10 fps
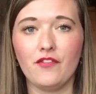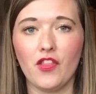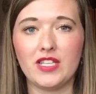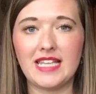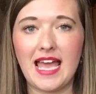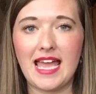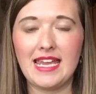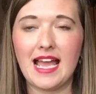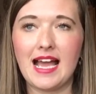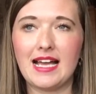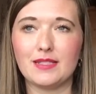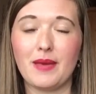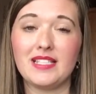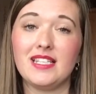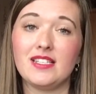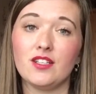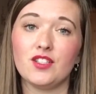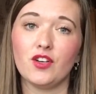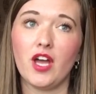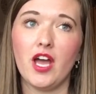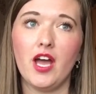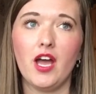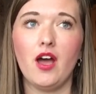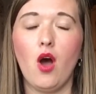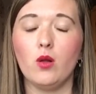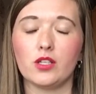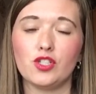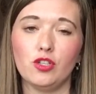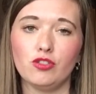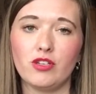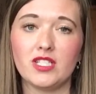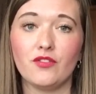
for the day as my sister took her older children